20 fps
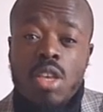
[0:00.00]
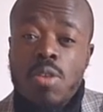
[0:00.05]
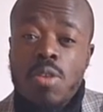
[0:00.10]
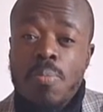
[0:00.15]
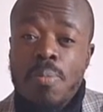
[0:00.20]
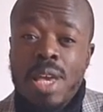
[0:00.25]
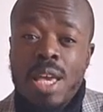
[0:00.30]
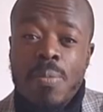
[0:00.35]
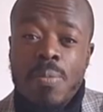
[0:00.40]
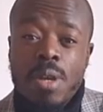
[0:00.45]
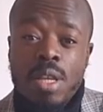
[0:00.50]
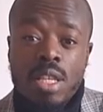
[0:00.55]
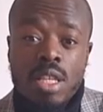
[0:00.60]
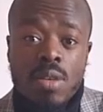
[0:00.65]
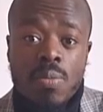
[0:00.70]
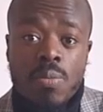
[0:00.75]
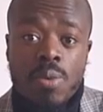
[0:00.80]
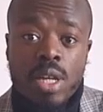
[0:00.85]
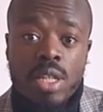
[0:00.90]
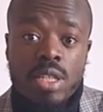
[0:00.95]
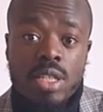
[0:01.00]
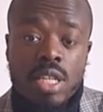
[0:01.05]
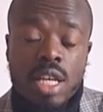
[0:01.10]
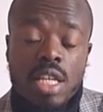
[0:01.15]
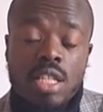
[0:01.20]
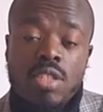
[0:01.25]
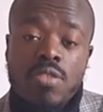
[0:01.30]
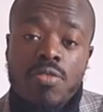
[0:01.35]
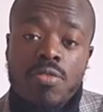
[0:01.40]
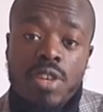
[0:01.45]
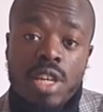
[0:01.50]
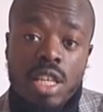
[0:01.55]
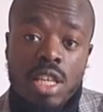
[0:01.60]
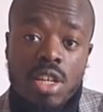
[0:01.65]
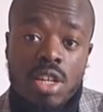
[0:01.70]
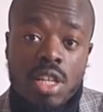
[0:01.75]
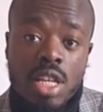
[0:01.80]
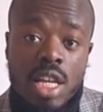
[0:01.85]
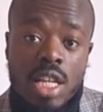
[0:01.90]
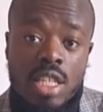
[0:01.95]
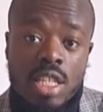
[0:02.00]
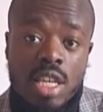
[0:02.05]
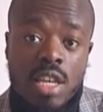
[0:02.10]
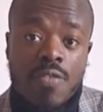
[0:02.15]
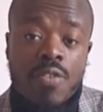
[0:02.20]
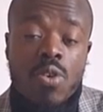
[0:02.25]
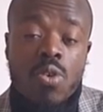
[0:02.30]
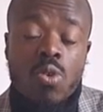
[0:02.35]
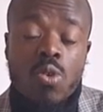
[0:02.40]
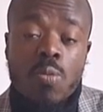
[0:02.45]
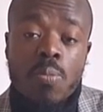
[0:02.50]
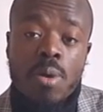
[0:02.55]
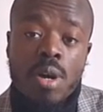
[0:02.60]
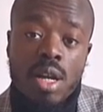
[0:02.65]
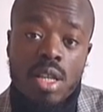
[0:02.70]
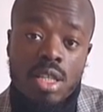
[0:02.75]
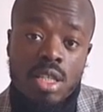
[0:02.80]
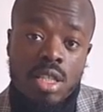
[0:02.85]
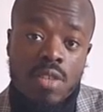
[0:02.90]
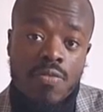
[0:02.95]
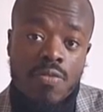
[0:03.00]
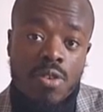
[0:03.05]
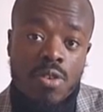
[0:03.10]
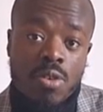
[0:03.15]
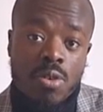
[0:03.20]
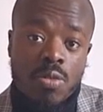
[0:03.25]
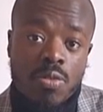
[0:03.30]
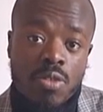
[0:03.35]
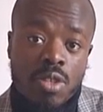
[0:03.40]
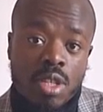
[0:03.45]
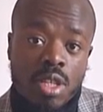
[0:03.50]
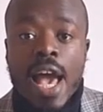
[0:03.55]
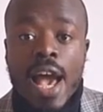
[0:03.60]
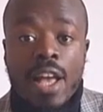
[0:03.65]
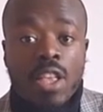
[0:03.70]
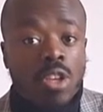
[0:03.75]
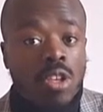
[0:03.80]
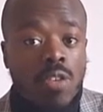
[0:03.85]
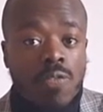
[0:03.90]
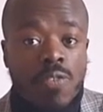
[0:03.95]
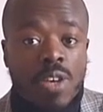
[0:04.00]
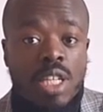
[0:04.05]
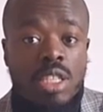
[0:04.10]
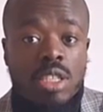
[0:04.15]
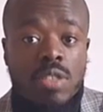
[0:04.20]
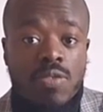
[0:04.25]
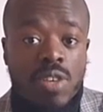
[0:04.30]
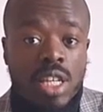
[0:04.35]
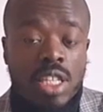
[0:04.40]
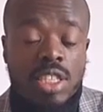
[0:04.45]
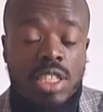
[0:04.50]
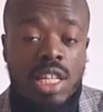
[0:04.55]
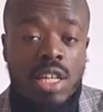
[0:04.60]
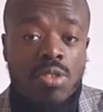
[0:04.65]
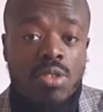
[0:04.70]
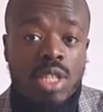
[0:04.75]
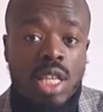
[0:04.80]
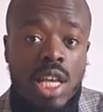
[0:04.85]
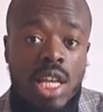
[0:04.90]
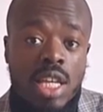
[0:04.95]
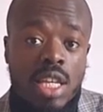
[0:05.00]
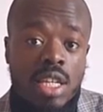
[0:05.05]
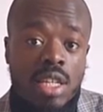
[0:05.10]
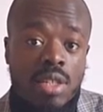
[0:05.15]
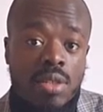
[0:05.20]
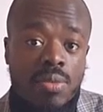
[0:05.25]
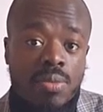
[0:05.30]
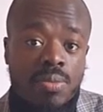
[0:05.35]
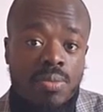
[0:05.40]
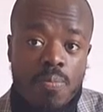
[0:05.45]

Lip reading: you may be under the impression that it's a really good idea for all parties involved. And on the face of it, it sounds like it.